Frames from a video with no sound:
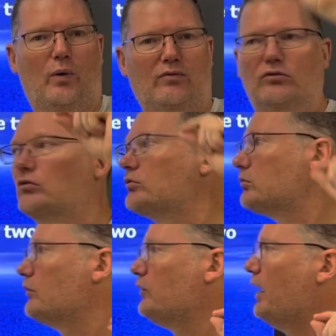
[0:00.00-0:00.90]
We haven't
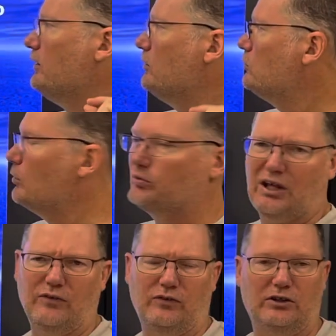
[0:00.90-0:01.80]
defined the term
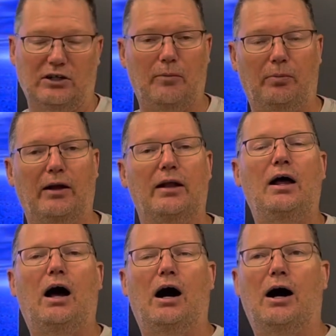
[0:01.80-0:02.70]
siphon yet, but
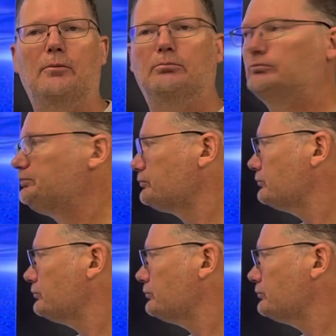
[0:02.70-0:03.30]
um,